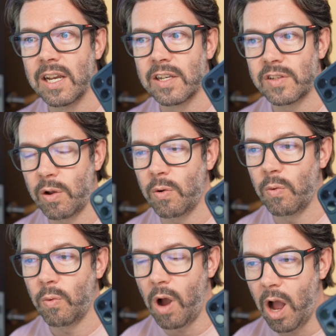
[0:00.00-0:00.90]

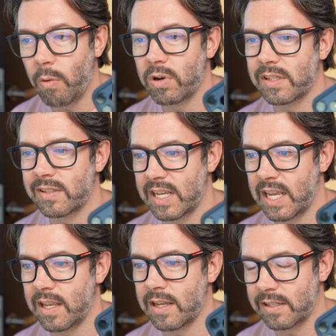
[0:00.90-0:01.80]
So I want to
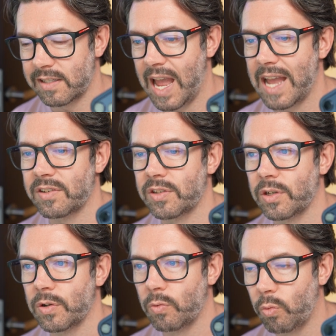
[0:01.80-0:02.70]
see and
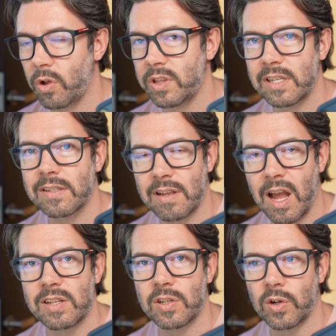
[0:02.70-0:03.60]
test what these
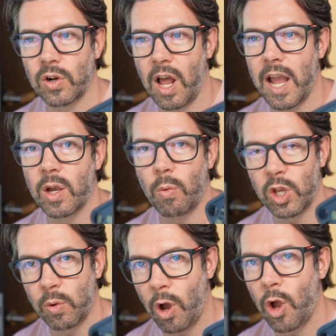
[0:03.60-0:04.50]
sites look like
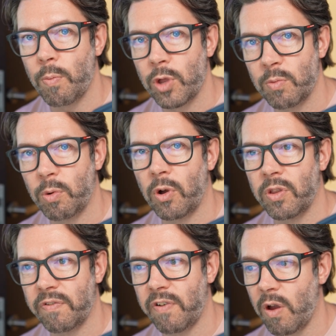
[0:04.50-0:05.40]
when you open them up
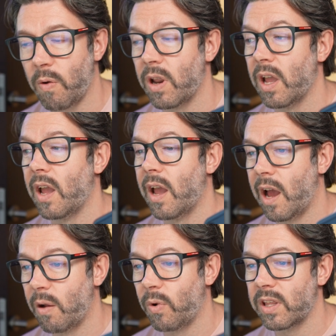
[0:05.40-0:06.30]
on the phone
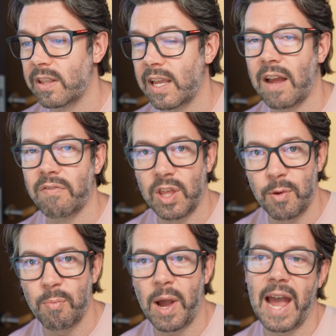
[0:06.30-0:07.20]
and whether they have the
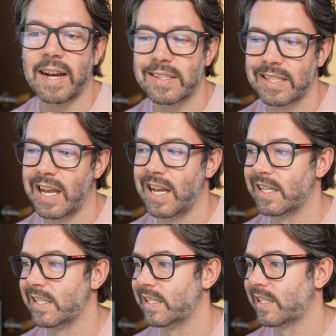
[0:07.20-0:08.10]
impact
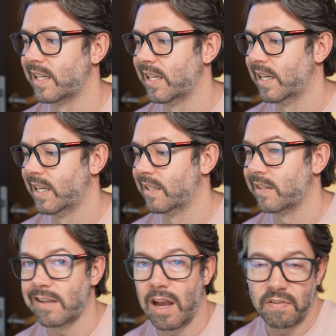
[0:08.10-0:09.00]
and
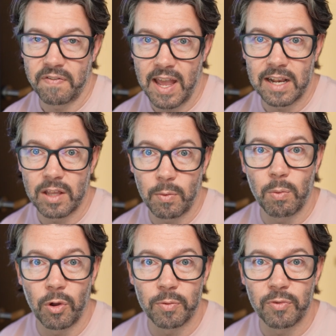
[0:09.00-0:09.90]
desired effect that
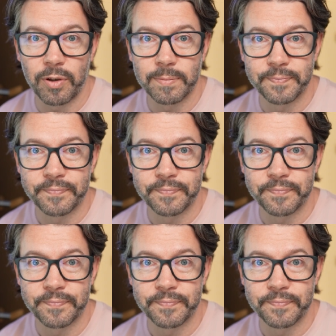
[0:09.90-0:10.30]
we want them to.